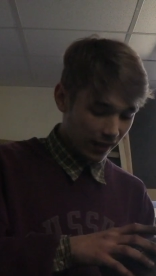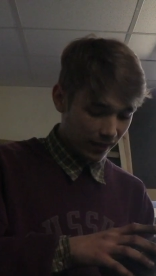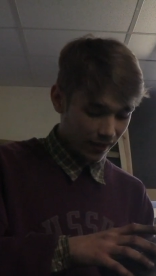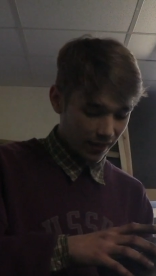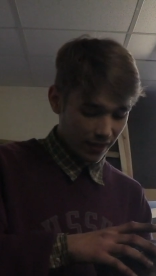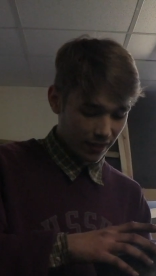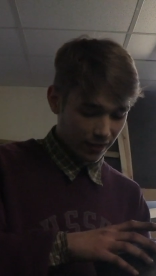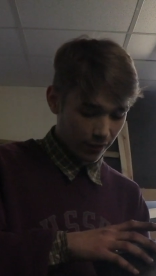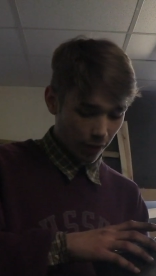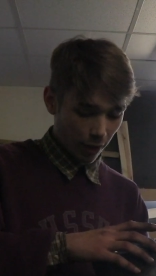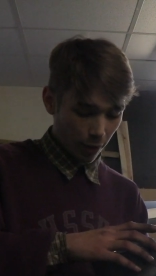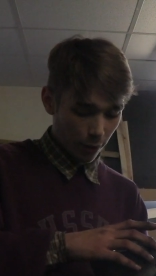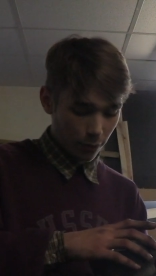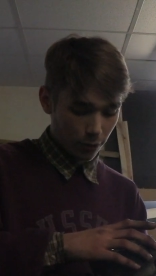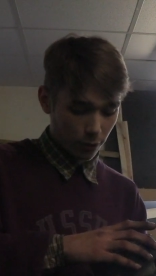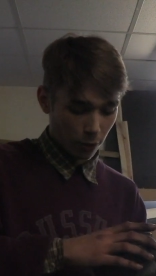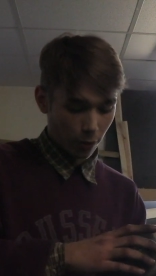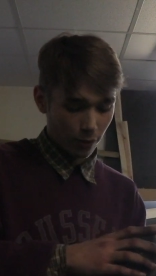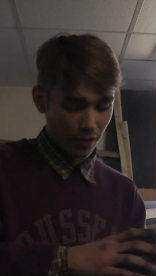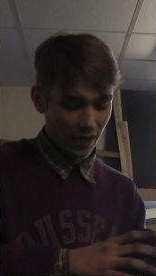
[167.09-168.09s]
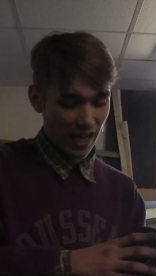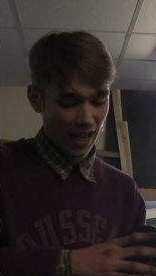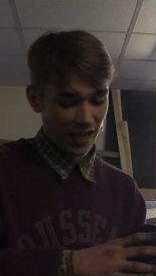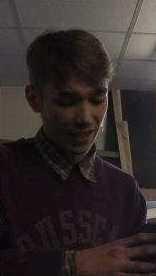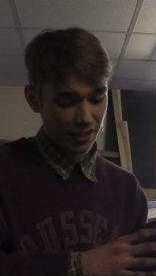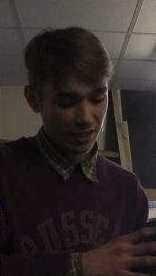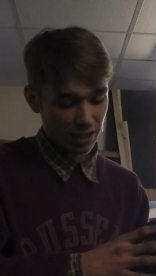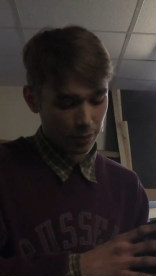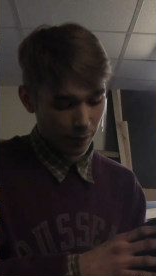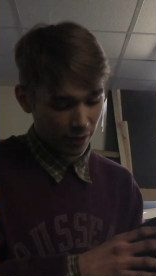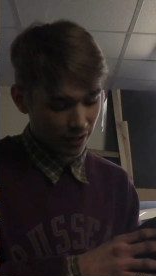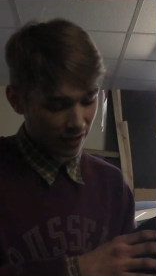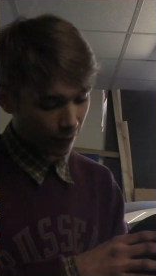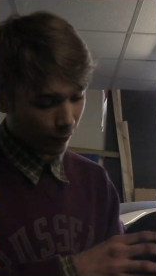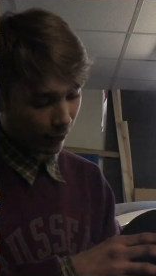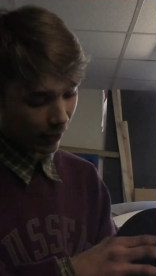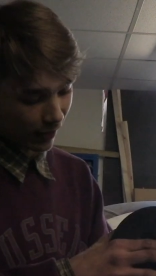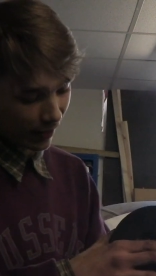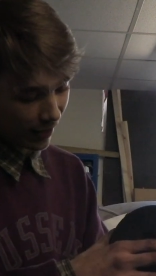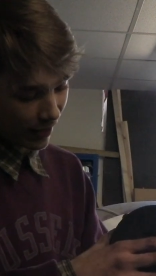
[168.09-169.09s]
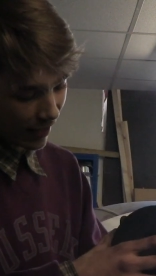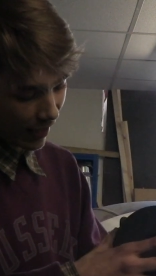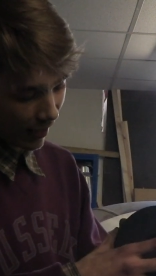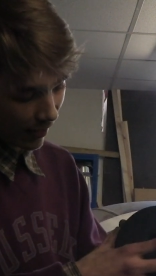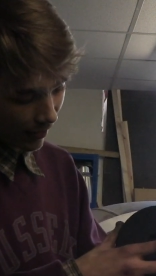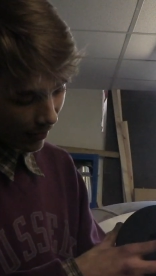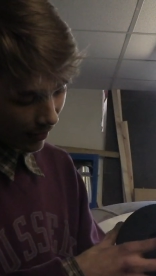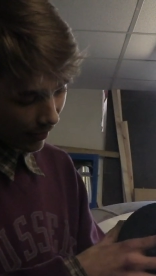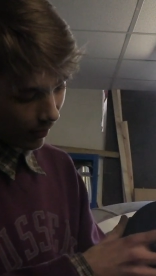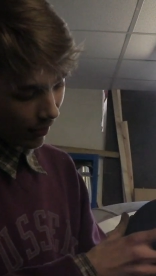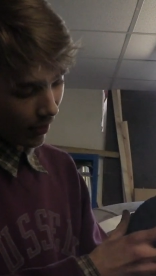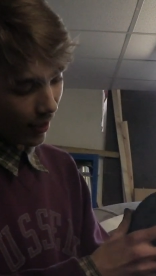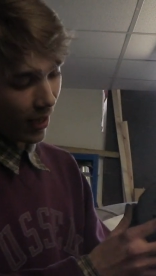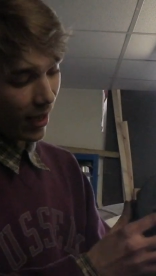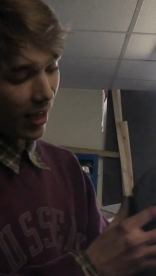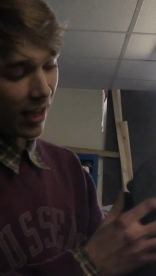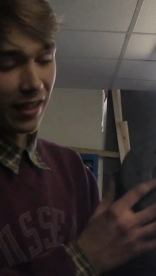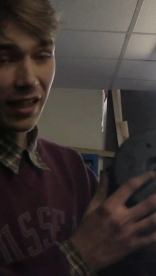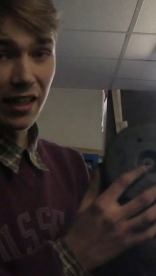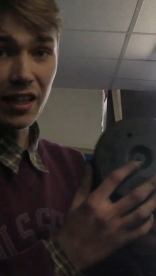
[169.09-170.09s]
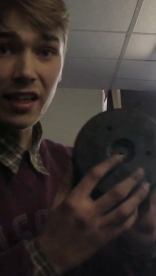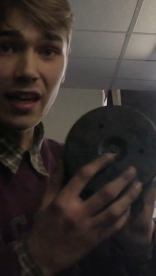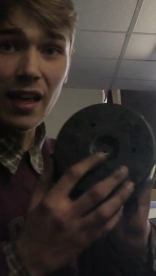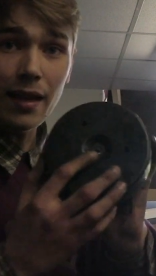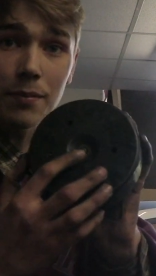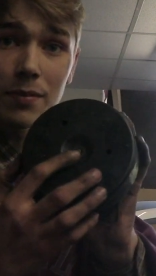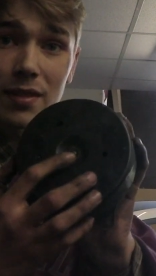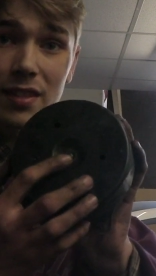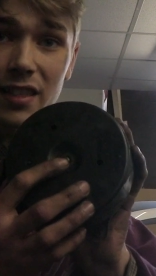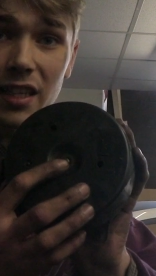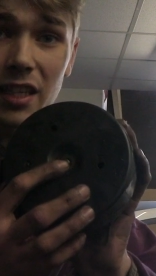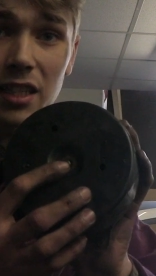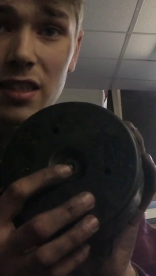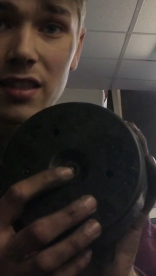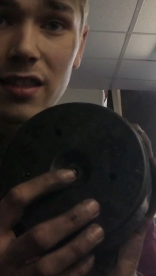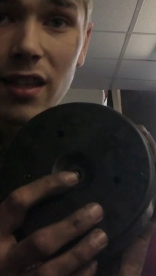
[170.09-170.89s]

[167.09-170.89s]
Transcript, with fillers: This goes on and it's specifically keyed and then an M6